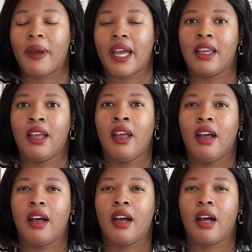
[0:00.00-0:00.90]
buy
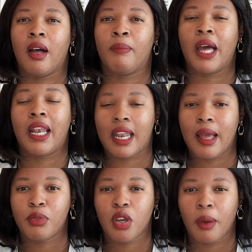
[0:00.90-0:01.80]
a
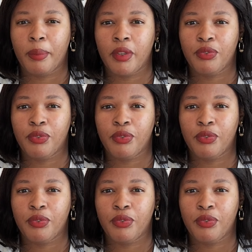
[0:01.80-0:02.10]
laptop.